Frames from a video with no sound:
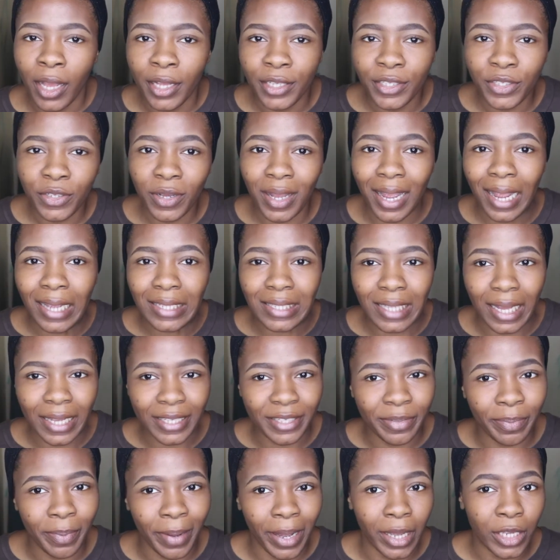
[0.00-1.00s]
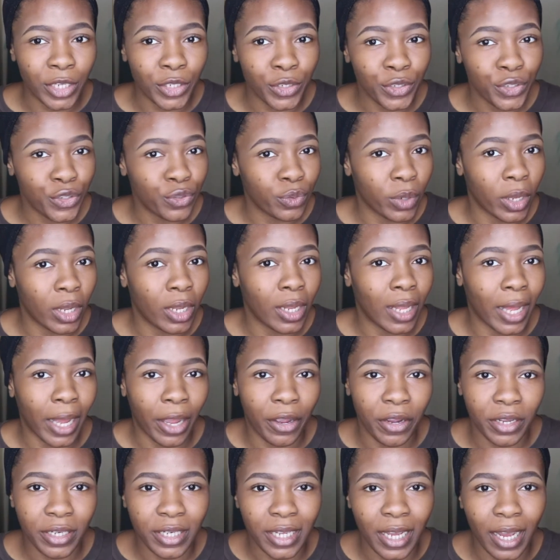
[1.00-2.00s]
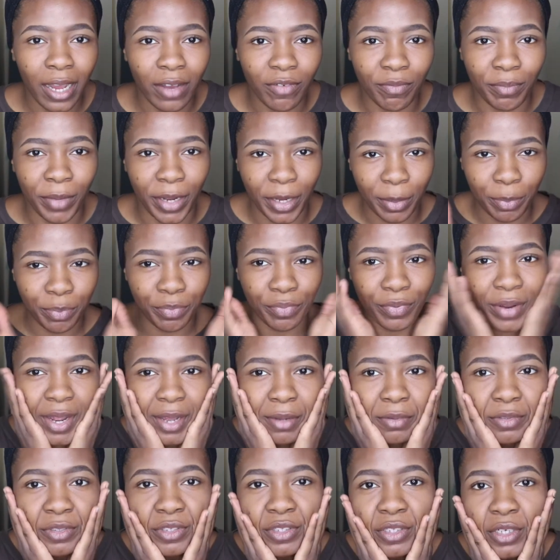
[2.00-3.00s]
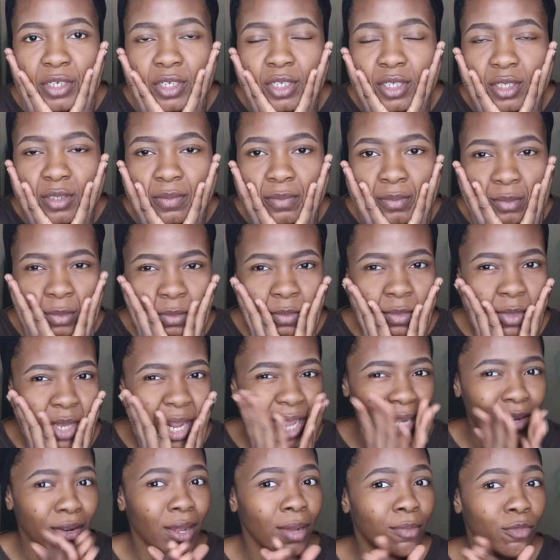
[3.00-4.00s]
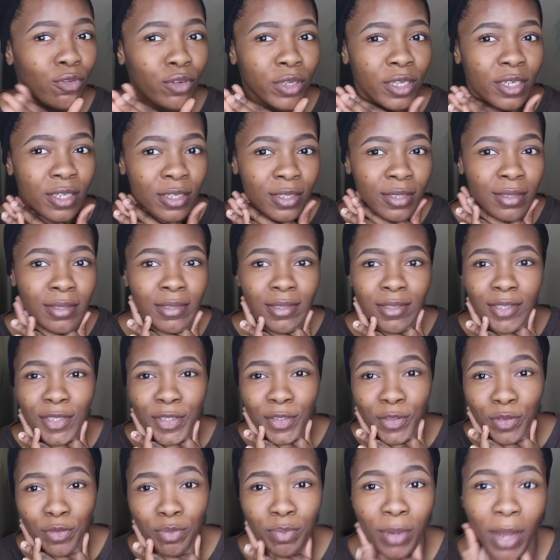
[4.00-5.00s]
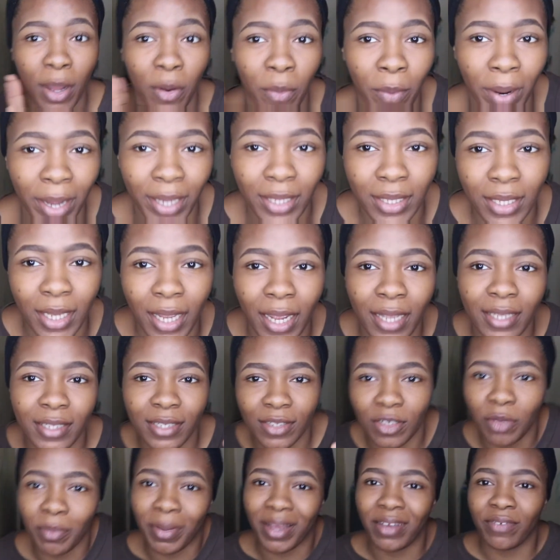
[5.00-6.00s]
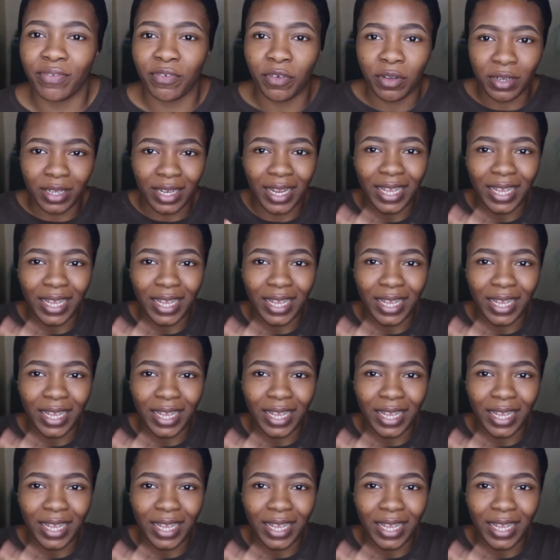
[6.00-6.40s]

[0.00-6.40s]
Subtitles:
So guys, as per usual, I already have my brows done. I know I'm looking super white, guys. It's not my fault.